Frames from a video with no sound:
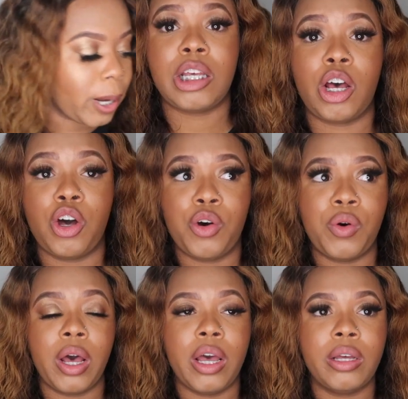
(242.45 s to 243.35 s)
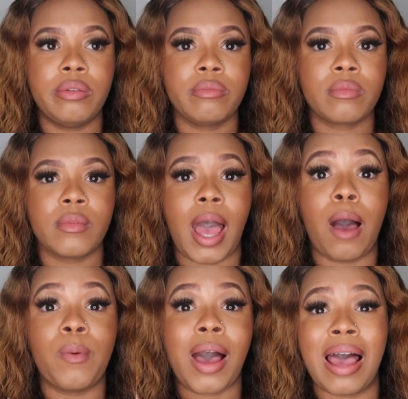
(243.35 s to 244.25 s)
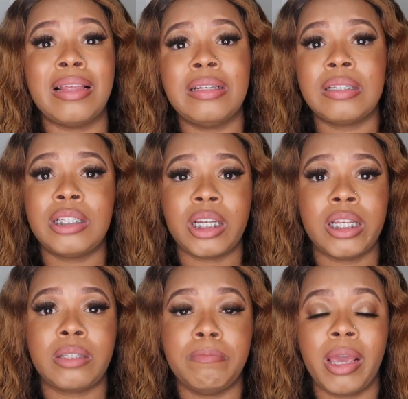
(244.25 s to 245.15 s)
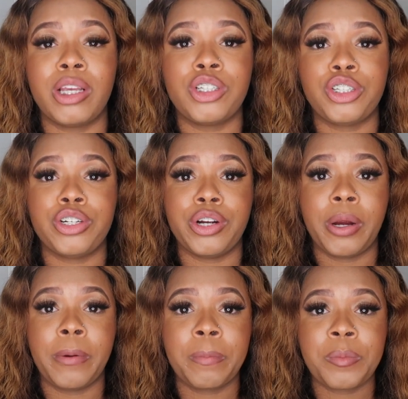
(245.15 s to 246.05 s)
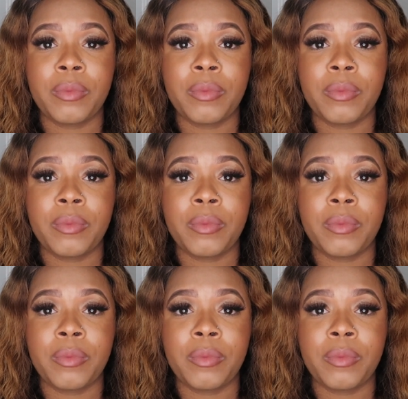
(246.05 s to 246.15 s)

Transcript: So I would highly suggest make sure